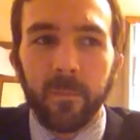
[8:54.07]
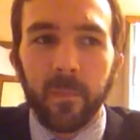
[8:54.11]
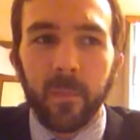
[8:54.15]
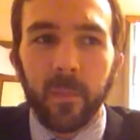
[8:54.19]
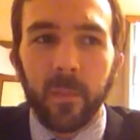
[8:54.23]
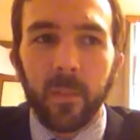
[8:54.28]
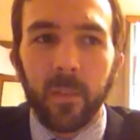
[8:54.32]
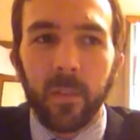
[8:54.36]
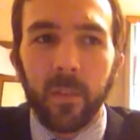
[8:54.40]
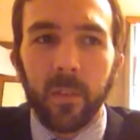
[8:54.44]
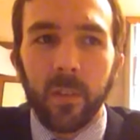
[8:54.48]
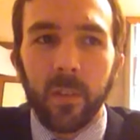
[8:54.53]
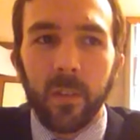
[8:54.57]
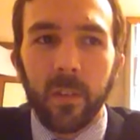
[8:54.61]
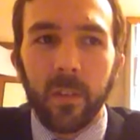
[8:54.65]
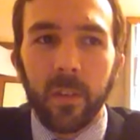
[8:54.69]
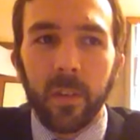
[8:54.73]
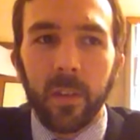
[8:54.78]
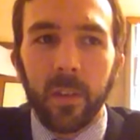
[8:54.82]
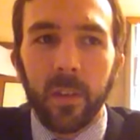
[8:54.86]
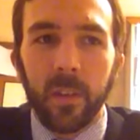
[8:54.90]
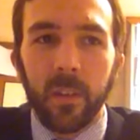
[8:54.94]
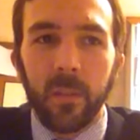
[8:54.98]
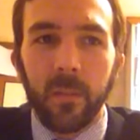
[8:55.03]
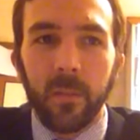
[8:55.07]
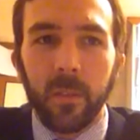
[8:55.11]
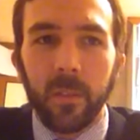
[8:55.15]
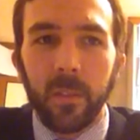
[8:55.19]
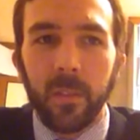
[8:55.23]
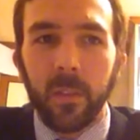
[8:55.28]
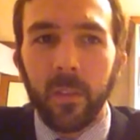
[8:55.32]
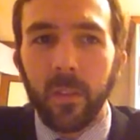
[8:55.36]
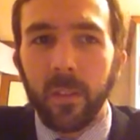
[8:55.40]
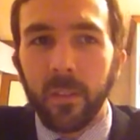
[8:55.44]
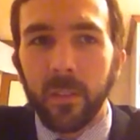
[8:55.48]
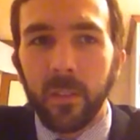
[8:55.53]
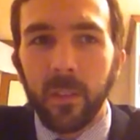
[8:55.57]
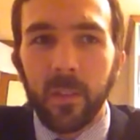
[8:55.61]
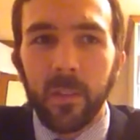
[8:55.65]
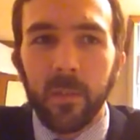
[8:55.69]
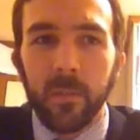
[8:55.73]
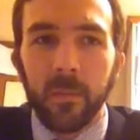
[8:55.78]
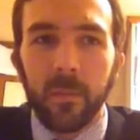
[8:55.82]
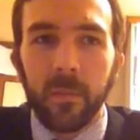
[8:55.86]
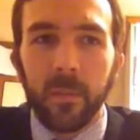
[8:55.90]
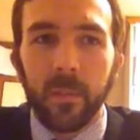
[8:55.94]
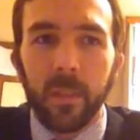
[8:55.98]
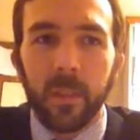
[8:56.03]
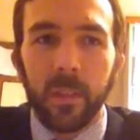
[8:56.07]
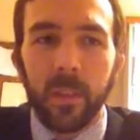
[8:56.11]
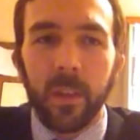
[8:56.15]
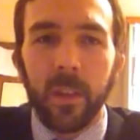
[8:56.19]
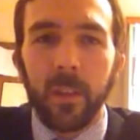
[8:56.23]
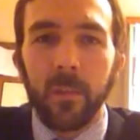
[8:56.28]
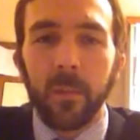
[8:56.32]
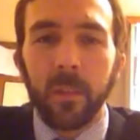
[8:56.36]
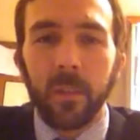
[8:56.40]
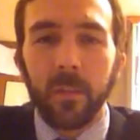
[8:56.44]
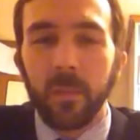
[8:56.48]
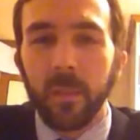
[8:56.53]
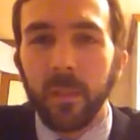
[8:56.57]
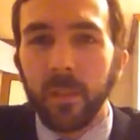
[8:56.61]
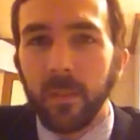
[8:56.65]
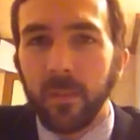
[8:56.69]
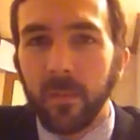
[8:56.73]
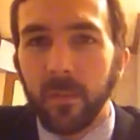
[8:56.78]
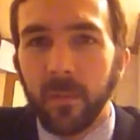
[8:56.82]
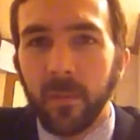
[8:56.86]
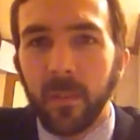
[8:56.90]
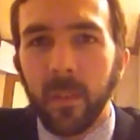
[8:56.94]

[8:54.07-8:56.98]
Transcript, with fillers: So, you know, that kind of made me